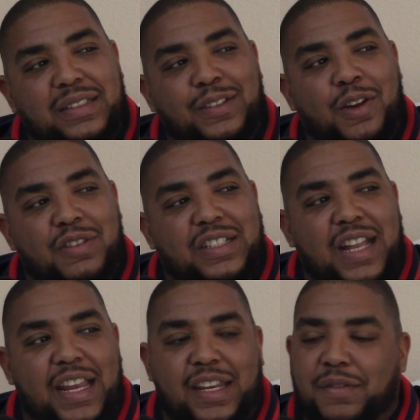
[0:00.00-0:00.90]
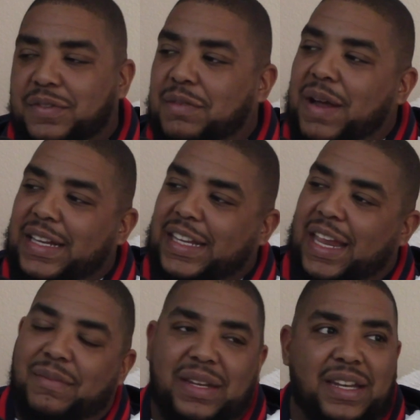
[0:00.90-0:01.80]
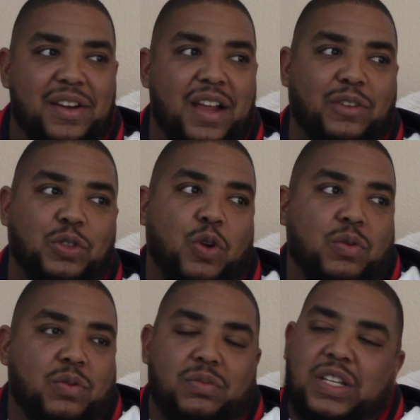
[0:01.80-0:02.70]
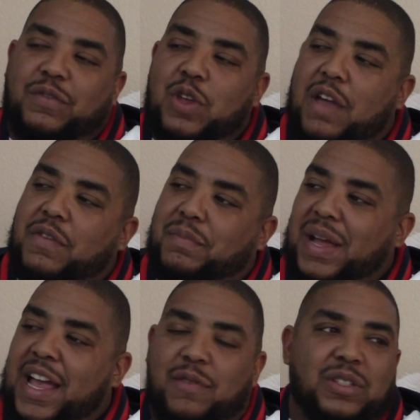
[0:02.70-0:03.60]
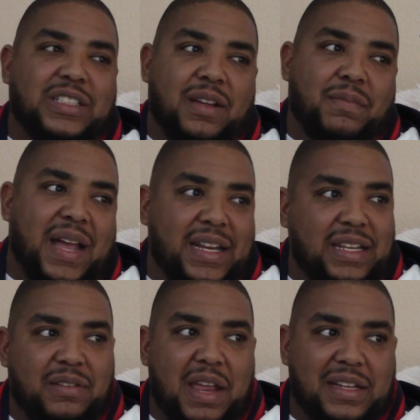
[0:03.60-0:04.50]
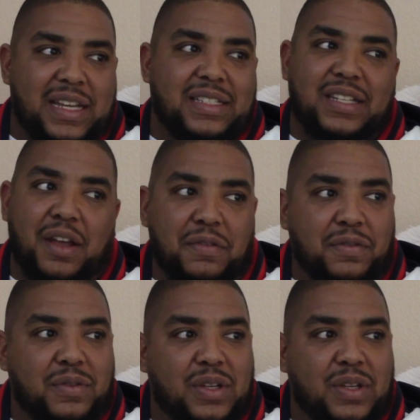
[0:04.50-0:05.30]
You know, it's like if somebody came in here, I don't know if you have a bond with somebody, like that's tough.